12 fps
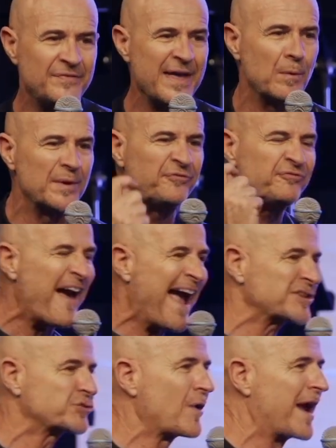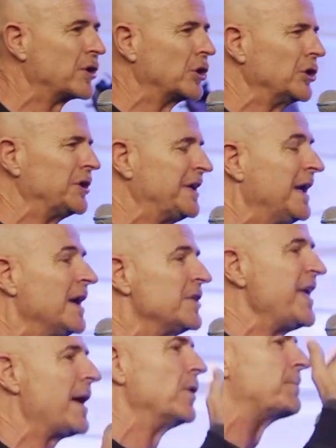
They would fast regularly. They